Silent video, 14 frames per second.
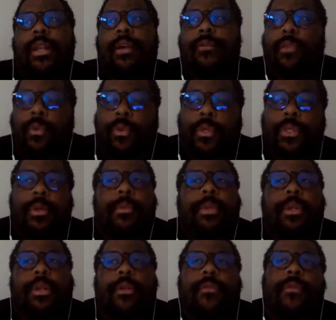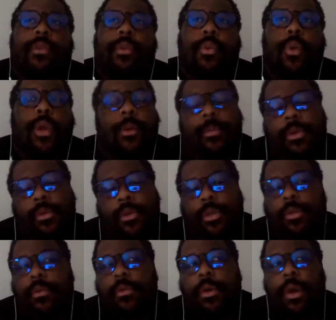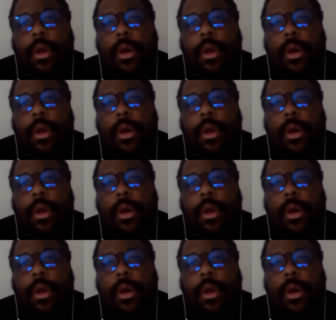it definitely was something different than what I'm used to.